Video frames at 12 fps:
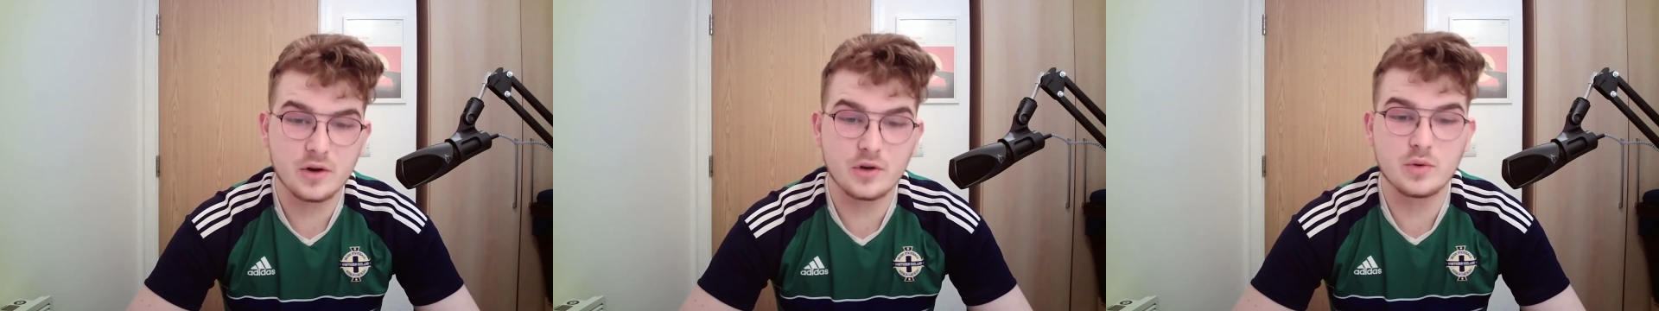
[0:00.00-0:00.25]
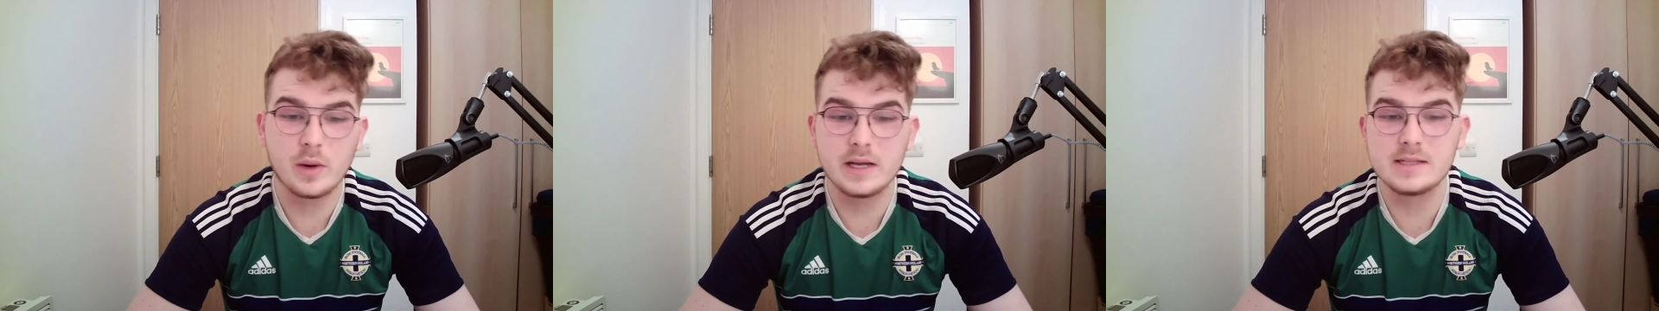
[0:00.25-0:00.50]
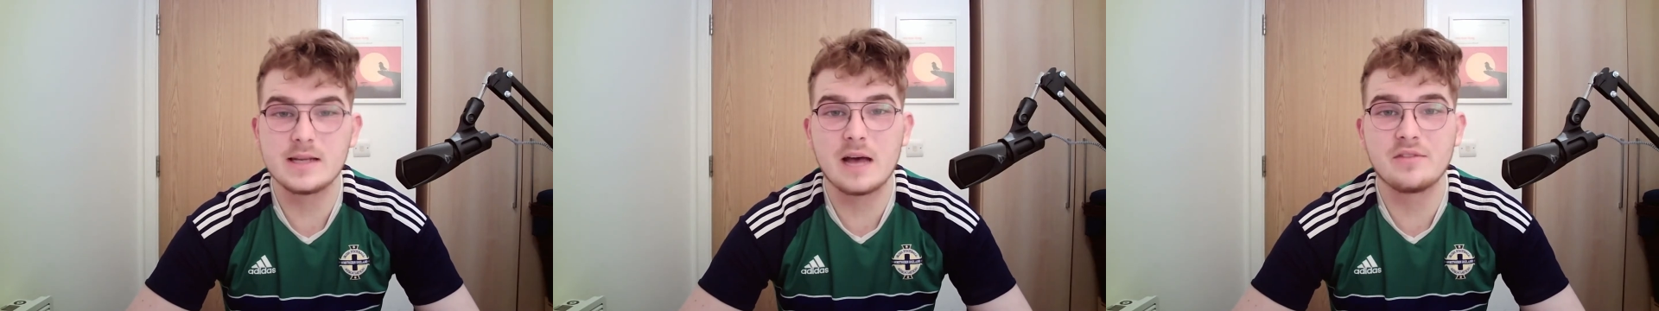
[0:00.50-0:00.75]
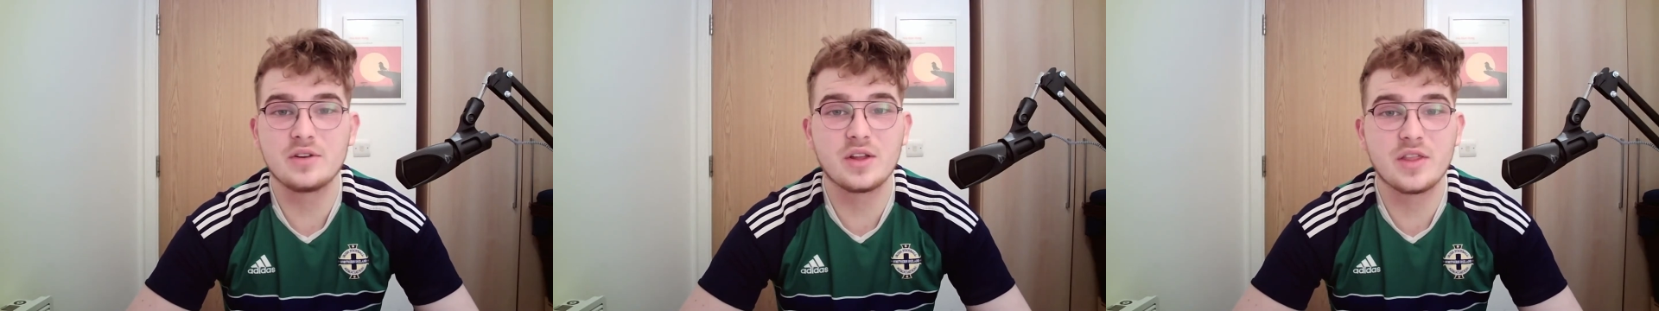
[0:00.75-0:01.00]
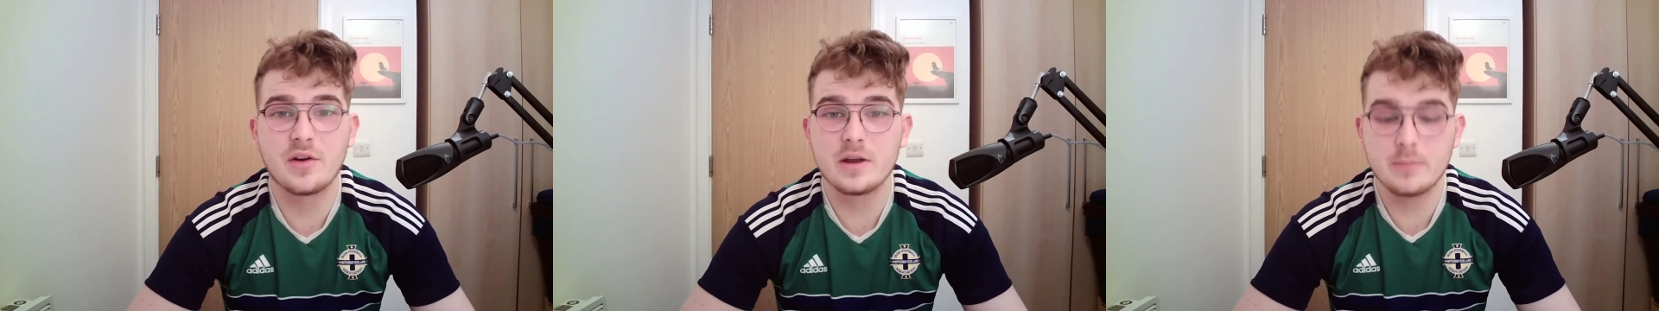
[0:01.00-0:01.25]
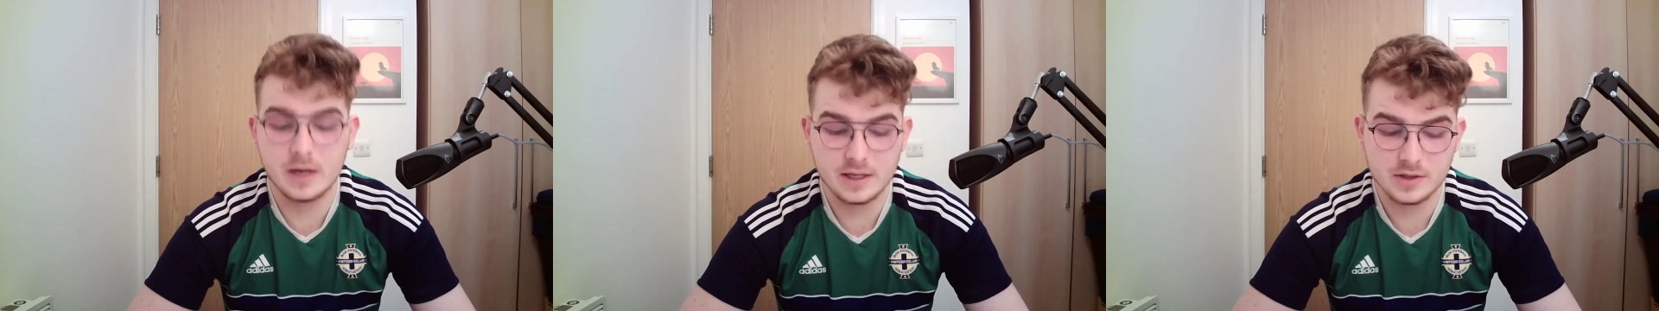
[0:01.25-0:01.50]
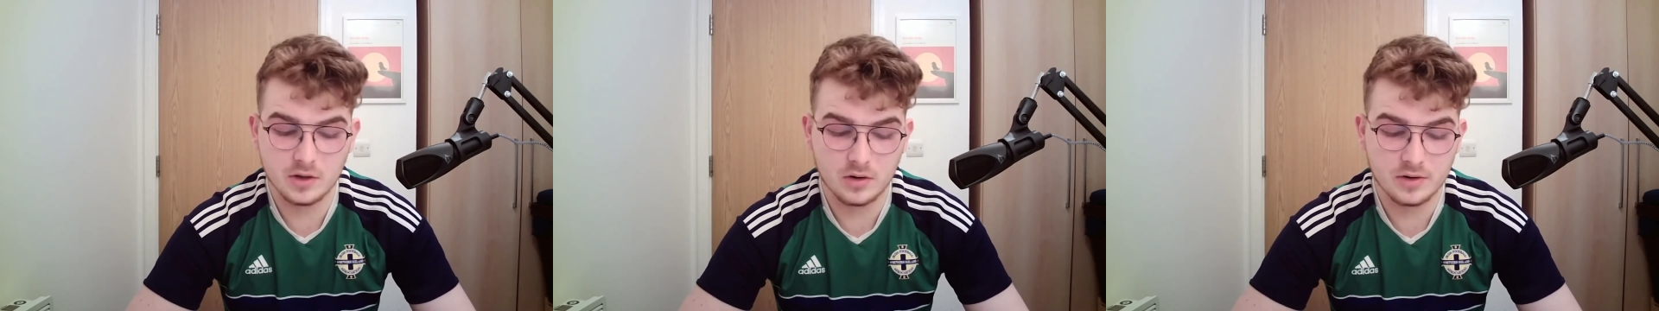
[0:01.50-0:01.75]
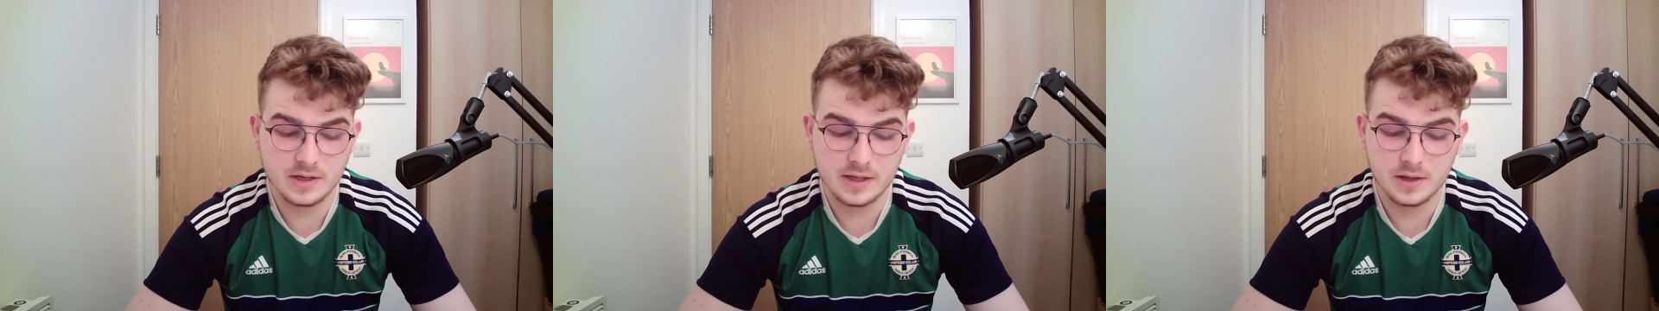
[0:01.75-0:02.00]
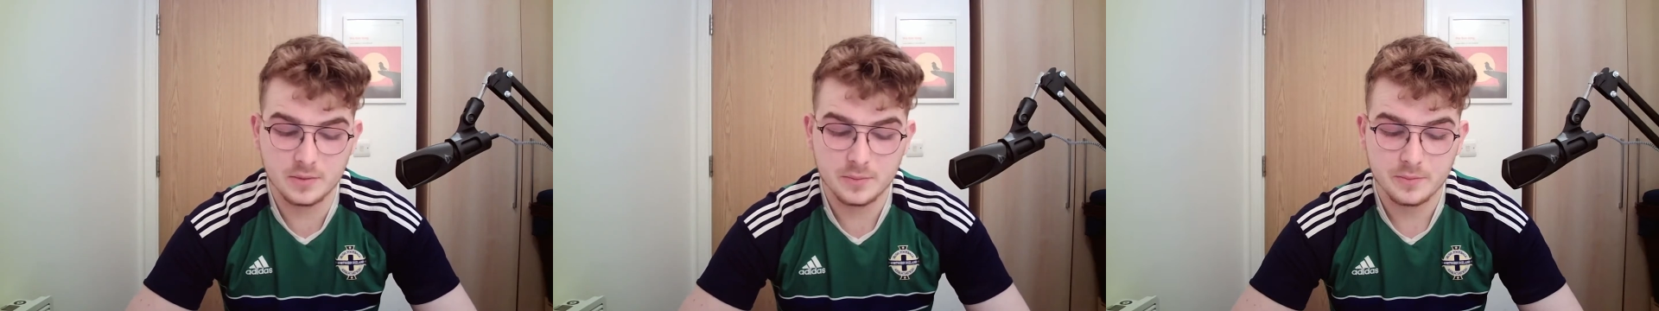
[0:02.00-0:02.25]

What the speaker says: $27 to $30 million deal.